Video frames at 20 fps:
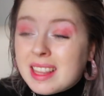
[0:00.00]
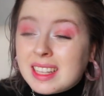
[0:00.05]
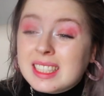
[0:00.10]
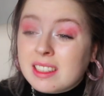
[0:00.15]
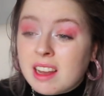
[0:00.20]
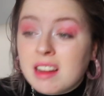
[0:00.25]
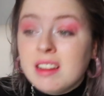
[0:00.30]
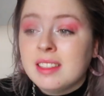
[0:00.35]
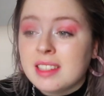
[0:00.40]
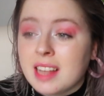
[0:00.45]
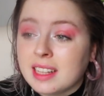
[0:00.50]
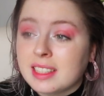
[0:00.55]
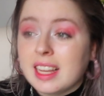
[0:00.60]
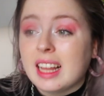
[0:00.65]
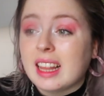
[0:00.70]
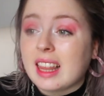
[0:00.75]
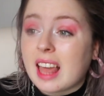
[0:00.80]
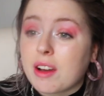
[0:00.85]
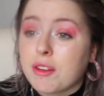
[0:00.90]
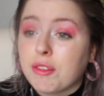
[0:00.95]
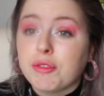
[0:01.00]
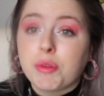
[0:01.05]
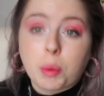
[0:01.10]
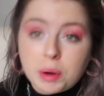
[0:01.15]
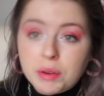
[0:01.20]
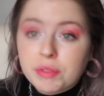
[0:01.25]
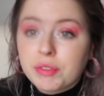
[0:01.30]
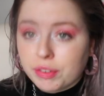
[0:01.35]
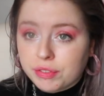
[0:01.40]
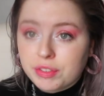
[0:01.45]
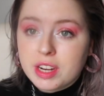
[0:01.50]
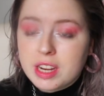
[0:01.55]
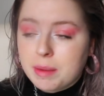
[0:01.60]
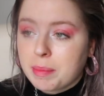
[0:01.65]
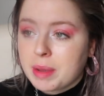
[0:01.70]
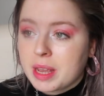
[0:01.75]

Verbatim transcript: the sun sets at like 4.15